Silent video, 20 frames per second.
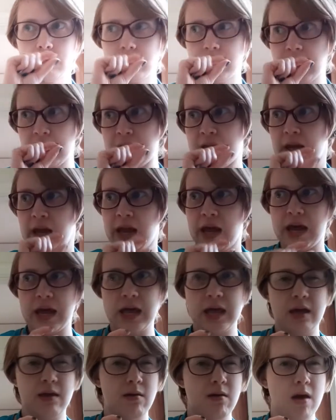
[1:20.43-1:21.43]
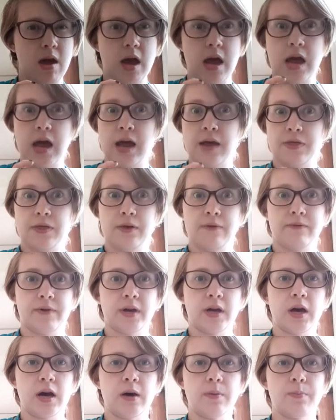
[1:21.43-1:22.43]
1/8 of a
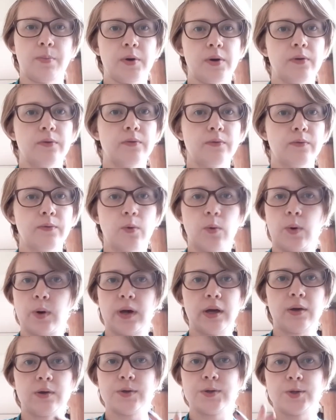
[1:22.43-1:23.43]
cup of oil.